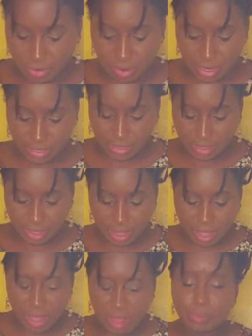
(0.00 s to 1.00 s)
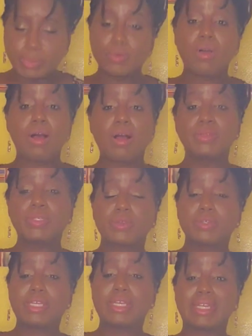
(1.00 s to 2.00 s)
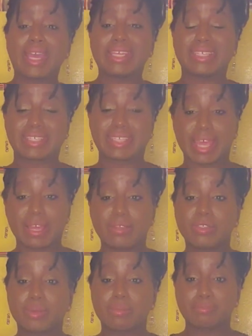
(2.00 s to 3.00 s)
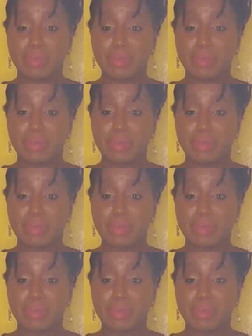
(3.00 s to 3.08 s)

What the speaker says: All right. You will also need a scale to